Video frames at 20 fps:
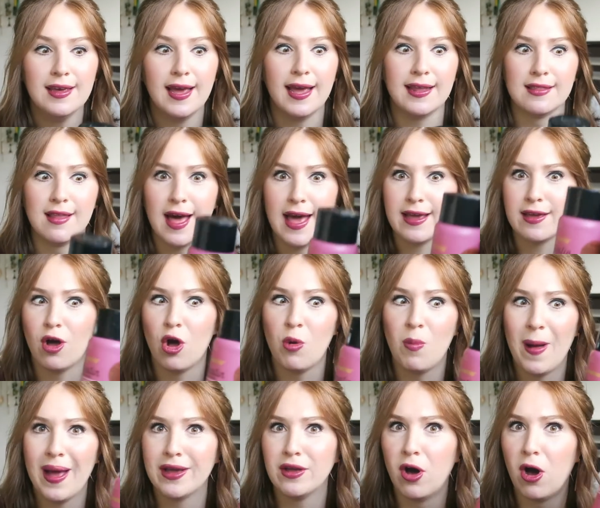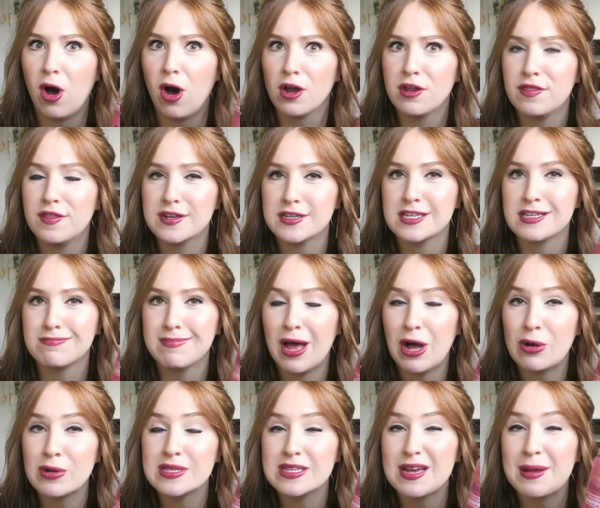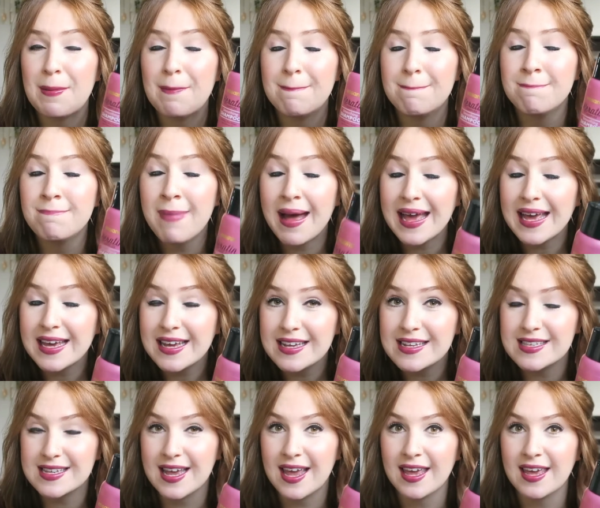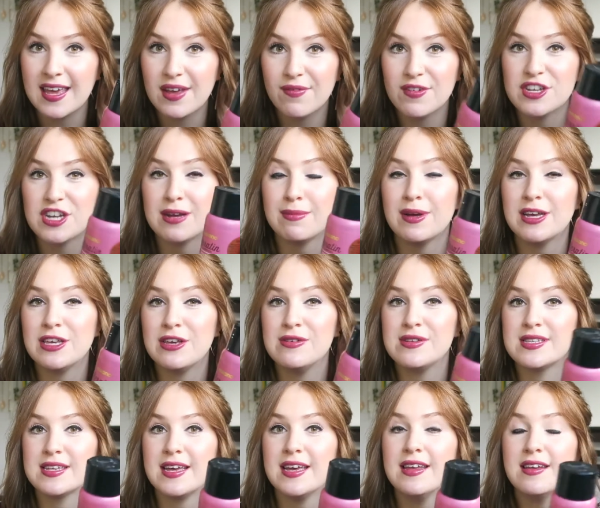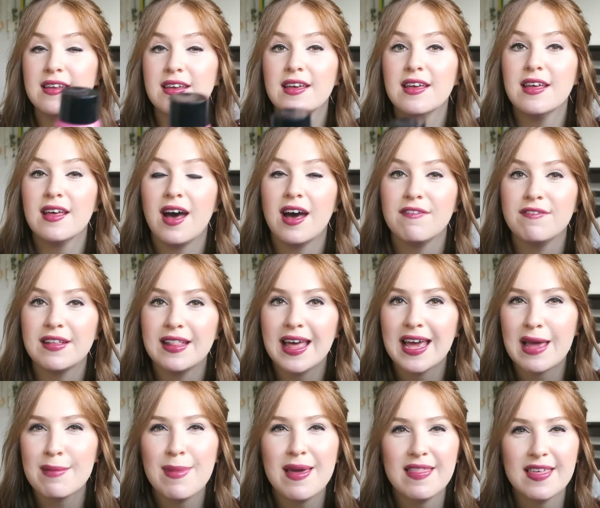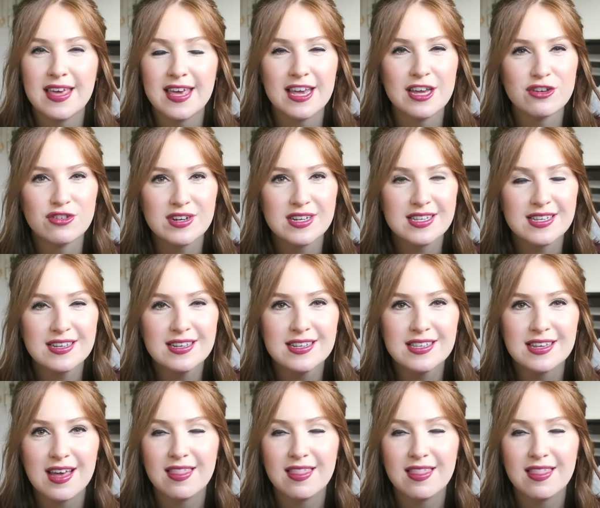And like, oh my god, this smells amazing. Every time I use it, I feel like I'm at the hairdressers.